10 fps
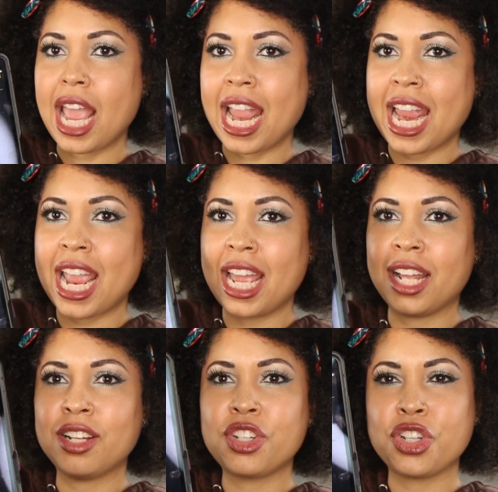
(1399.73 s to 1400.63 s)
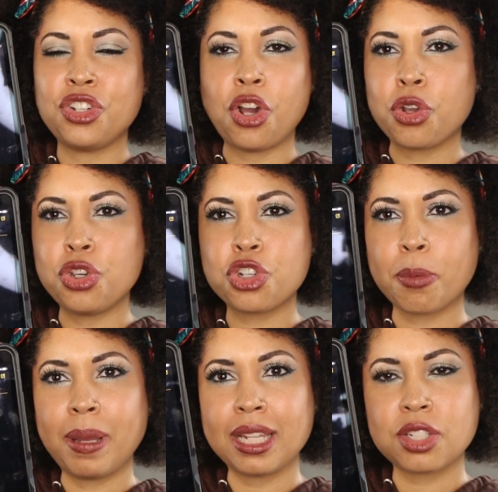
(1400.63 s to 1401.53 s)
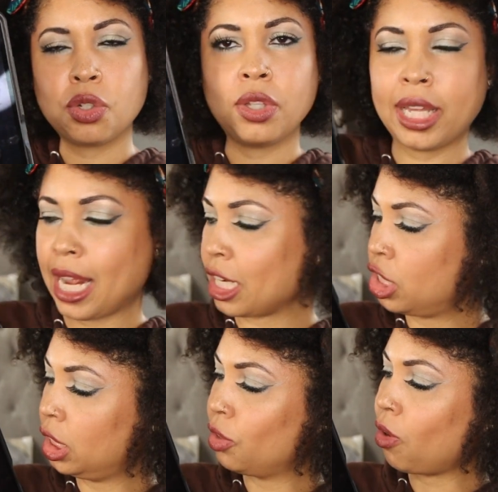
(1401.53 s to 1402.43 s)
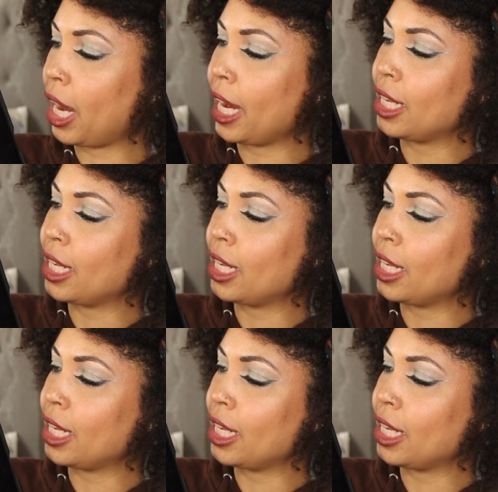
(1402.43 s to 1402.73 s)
and, you know, use your pencil and actually write,